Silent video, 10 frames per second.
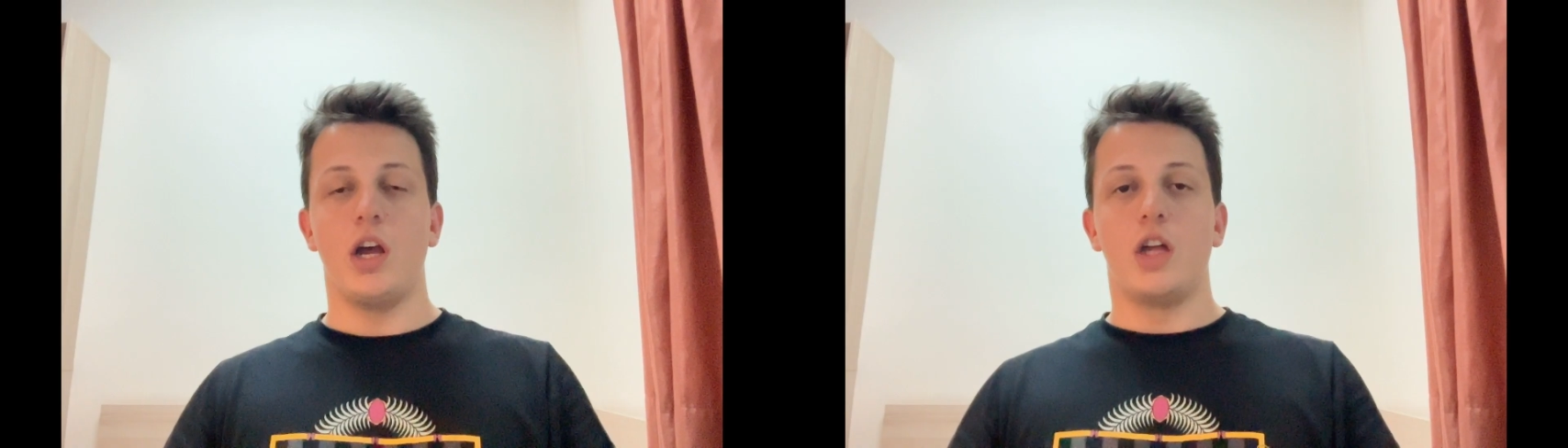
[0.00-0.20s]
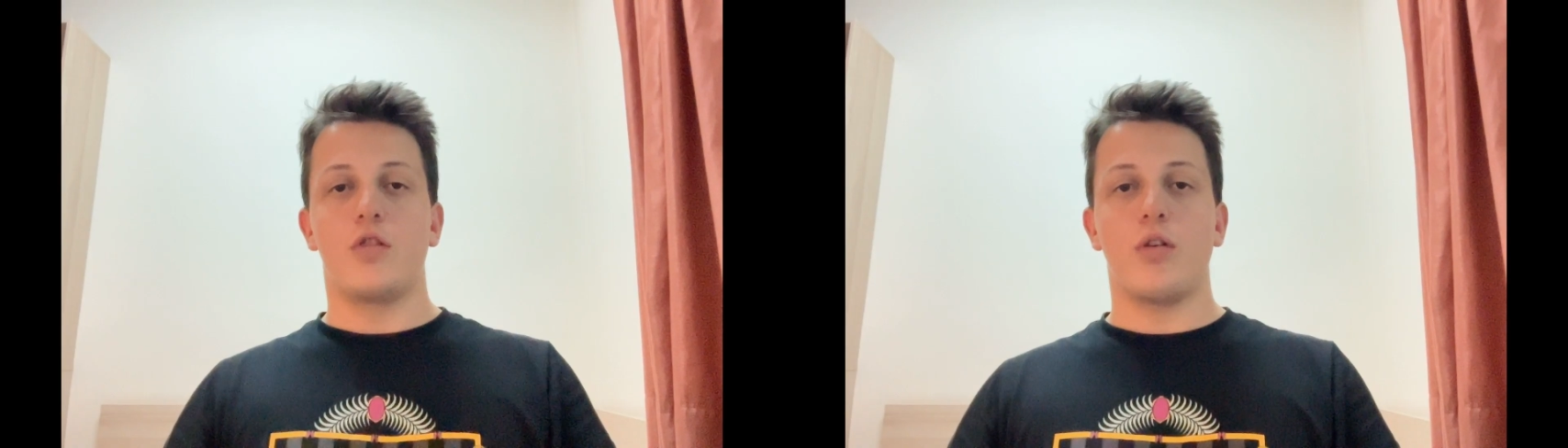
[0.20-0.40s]

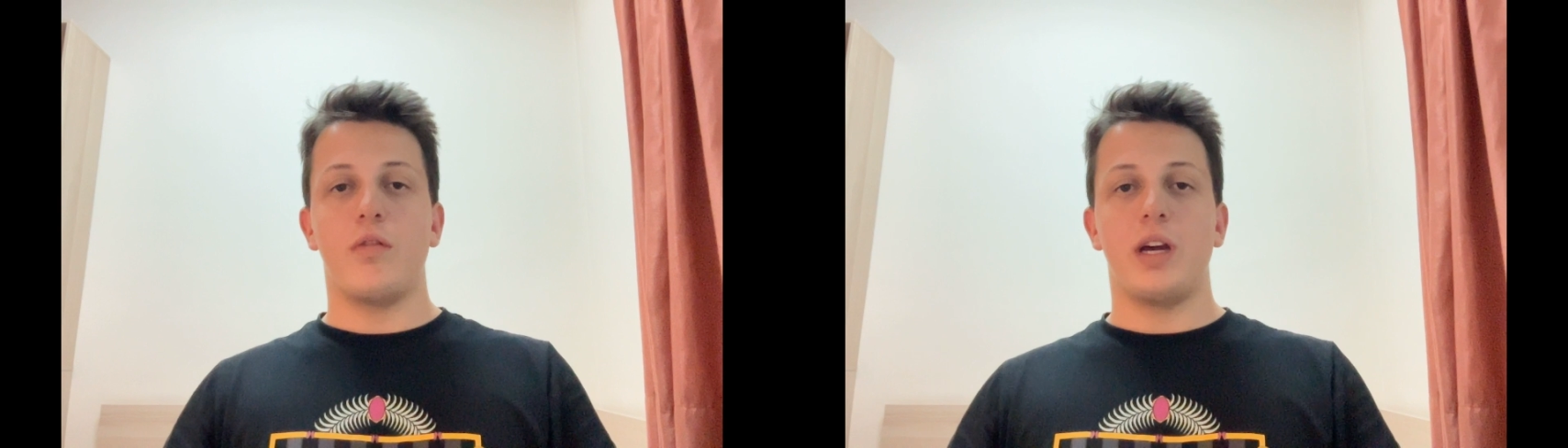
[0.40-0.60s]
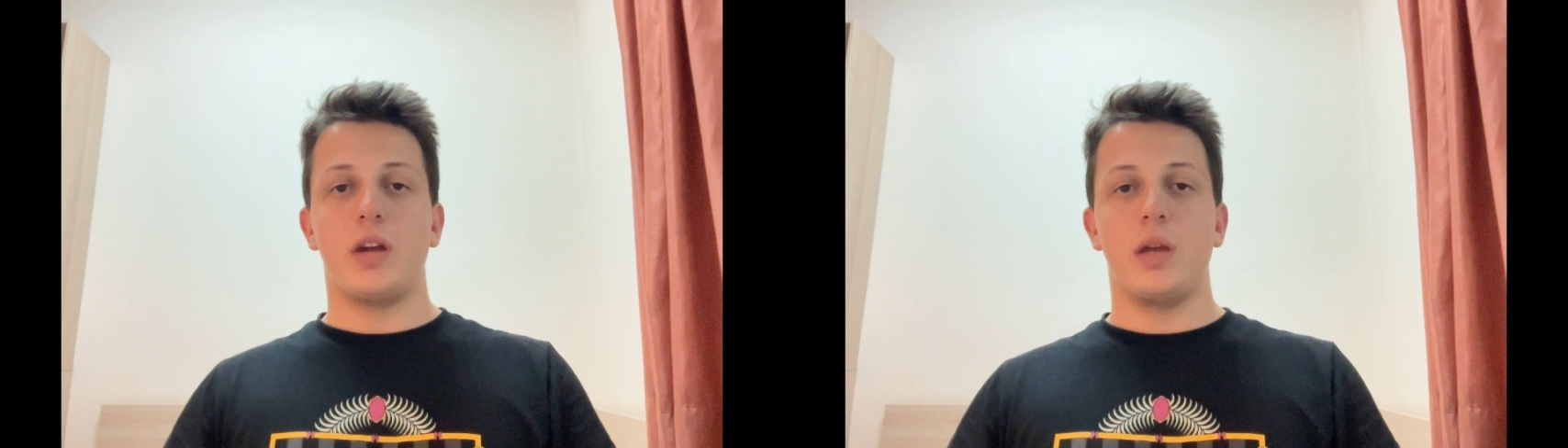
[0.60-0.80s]
So we
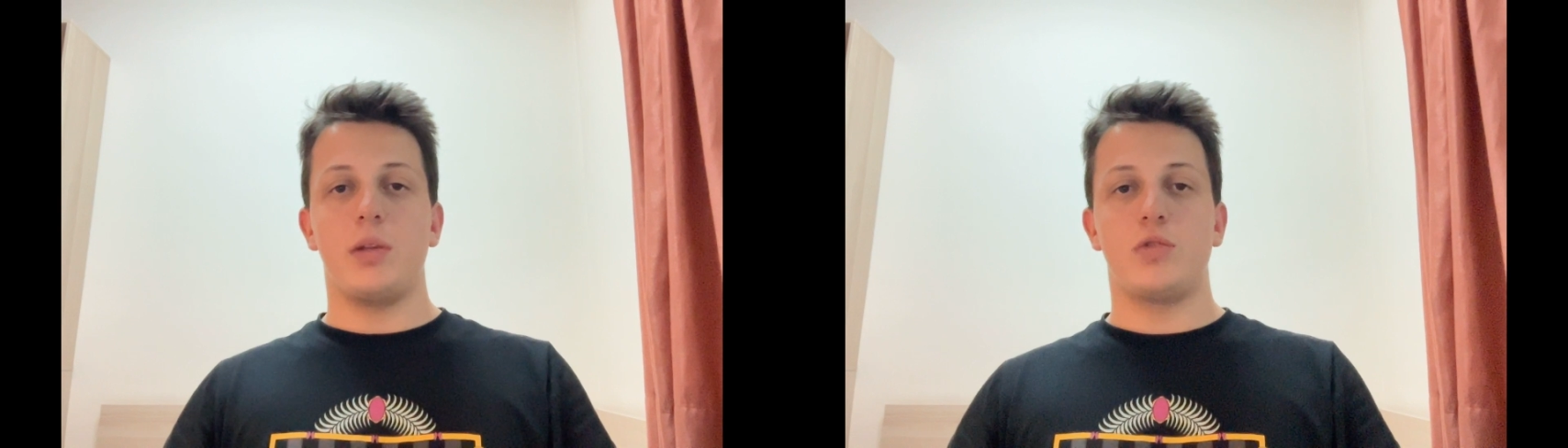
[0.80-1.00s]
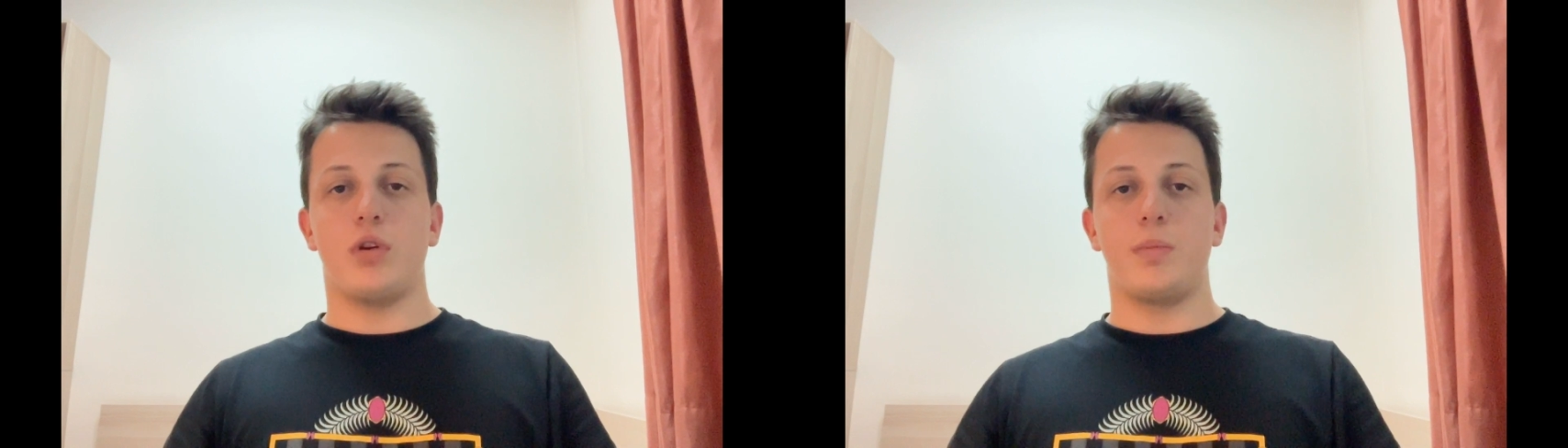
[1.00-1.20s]
are able
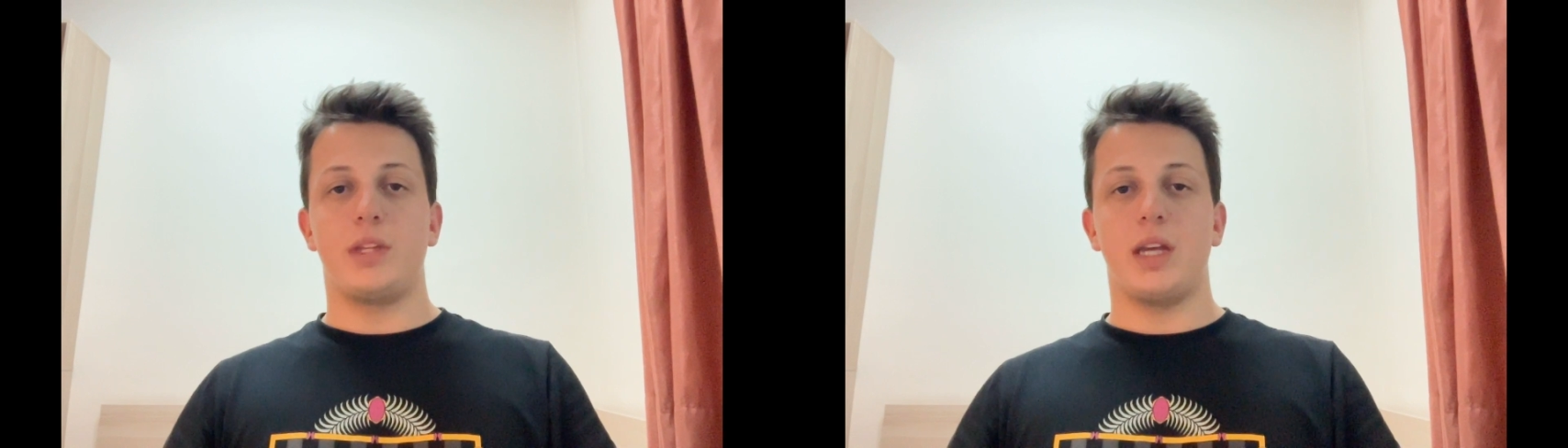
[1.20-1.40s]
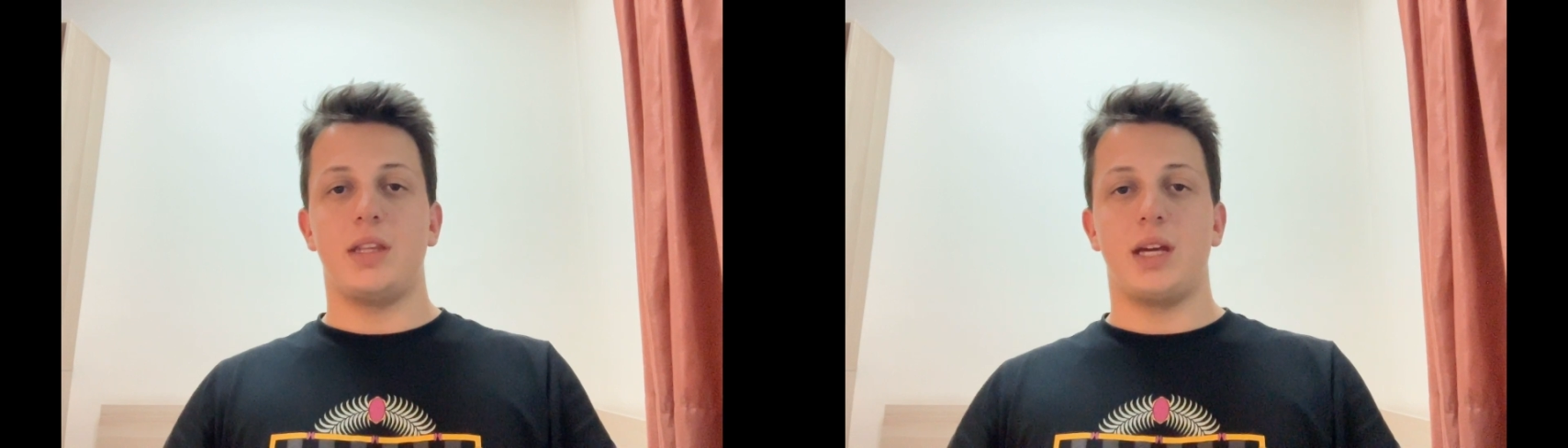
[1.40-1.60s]
to
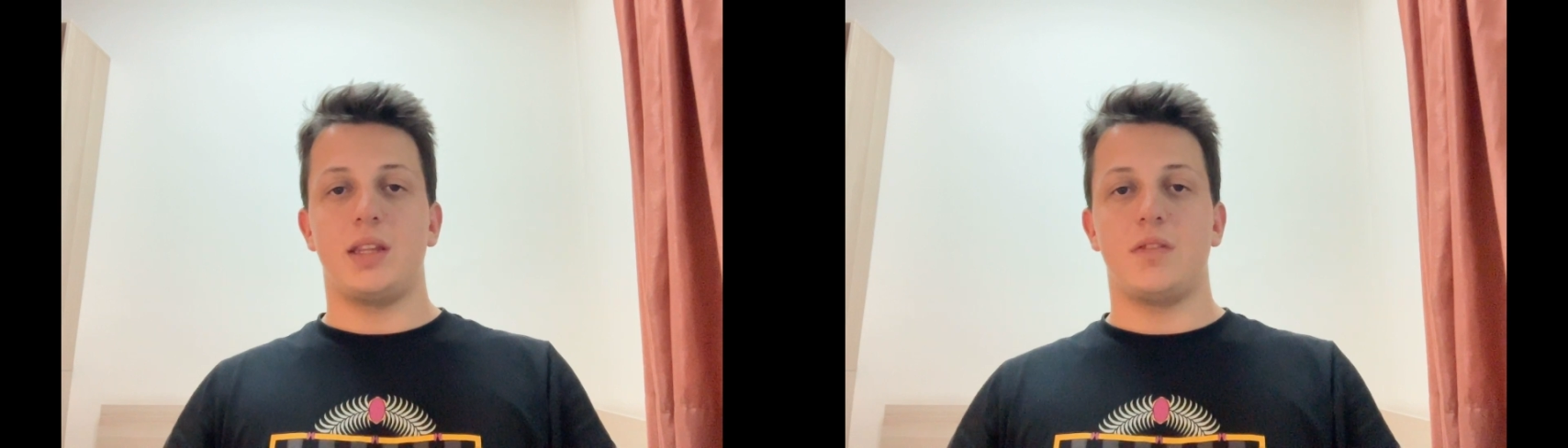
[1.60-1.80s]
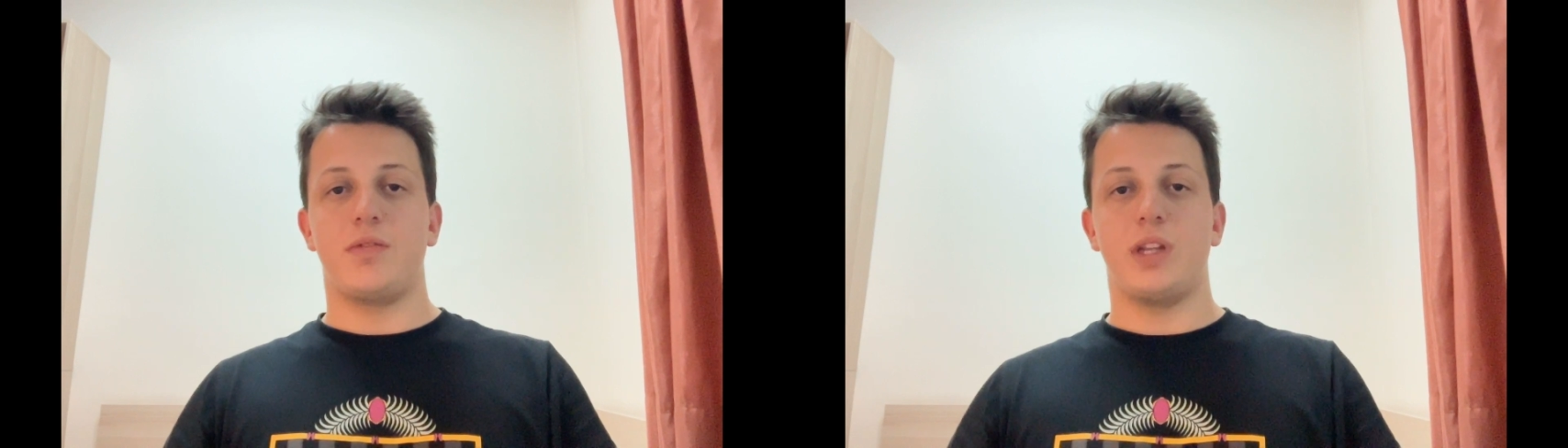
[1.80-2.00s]
obtain that
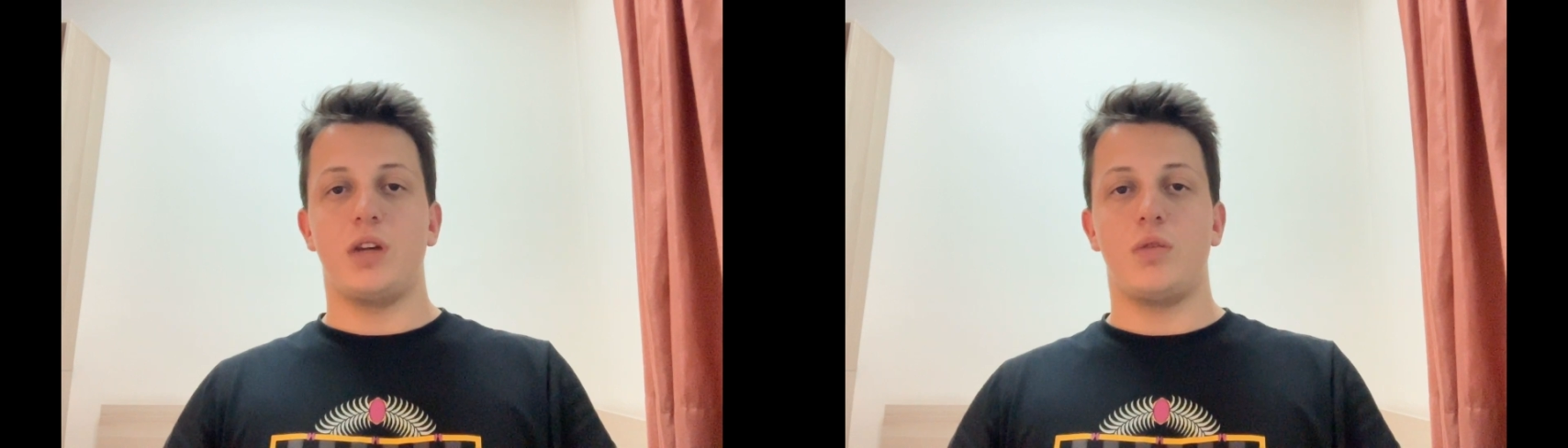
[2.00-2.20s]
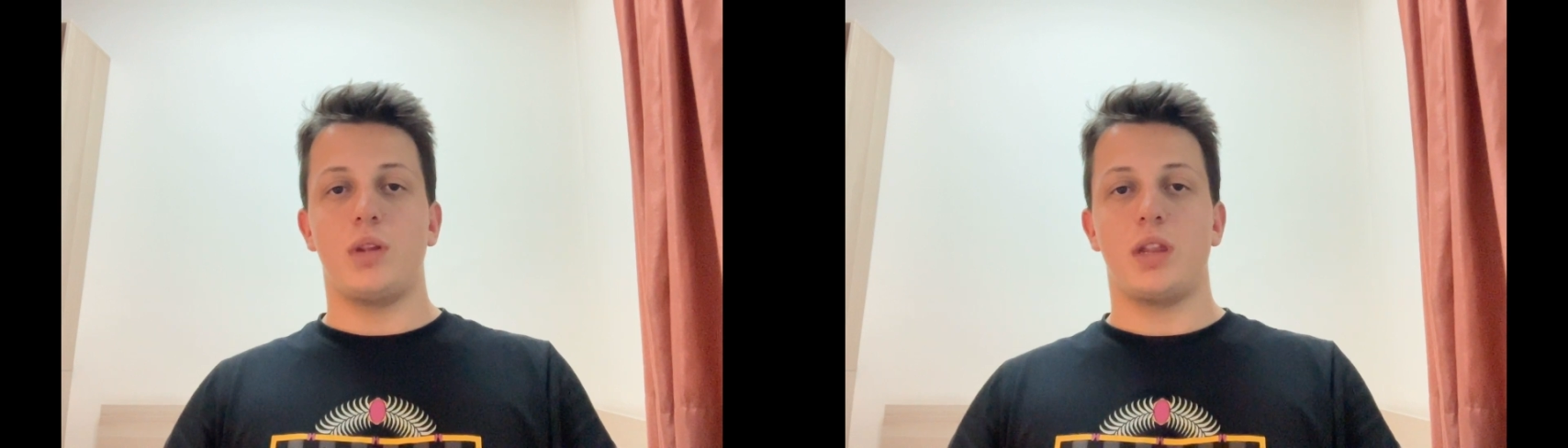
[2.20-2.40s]
the
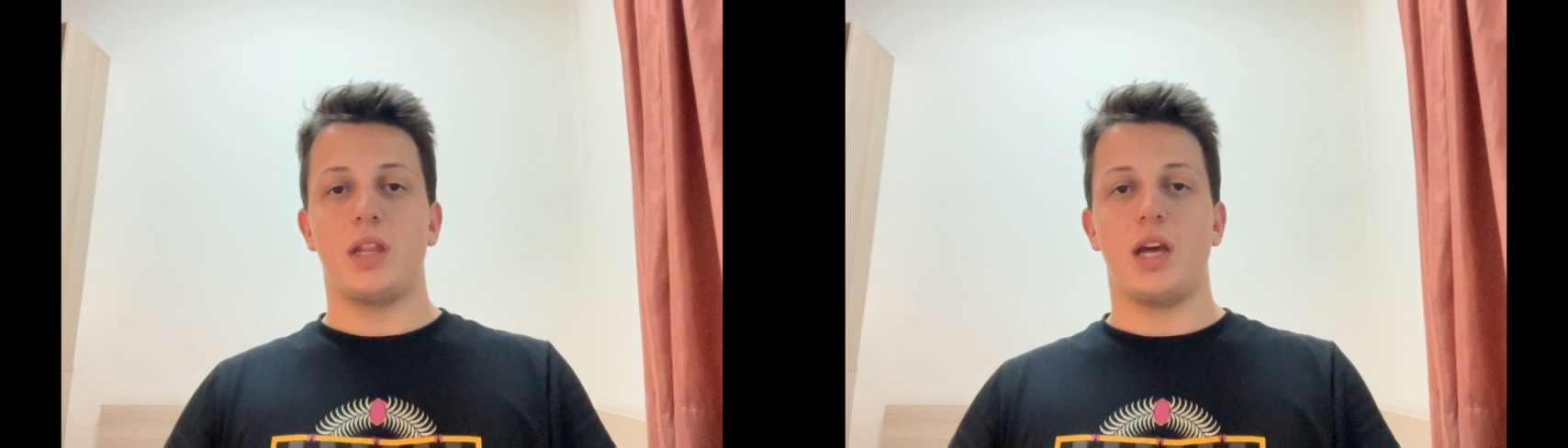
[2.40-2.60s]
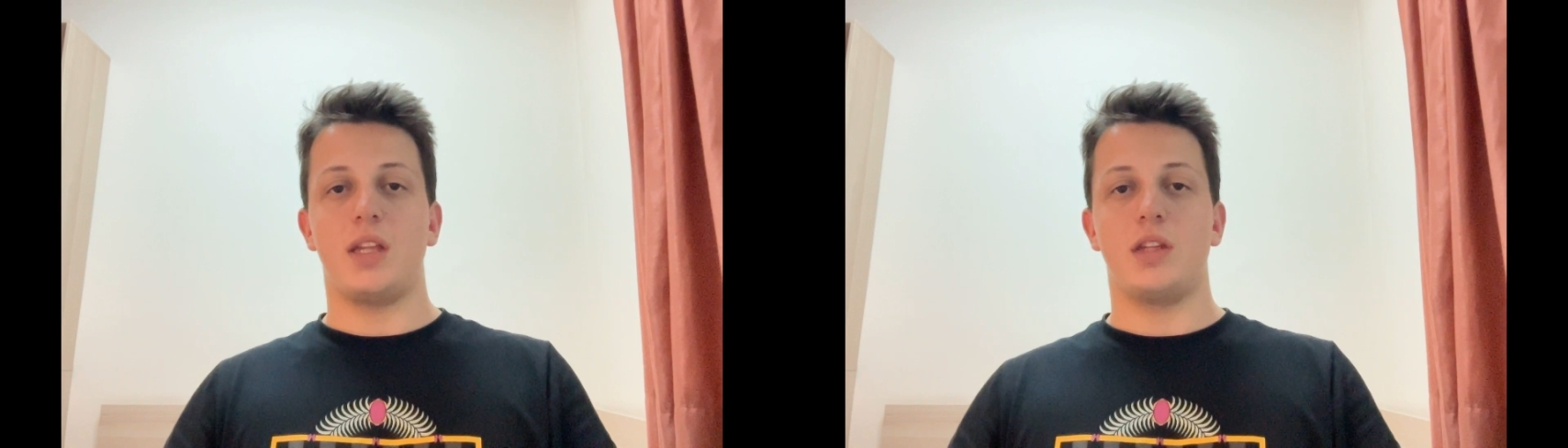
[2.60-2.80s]
frequency and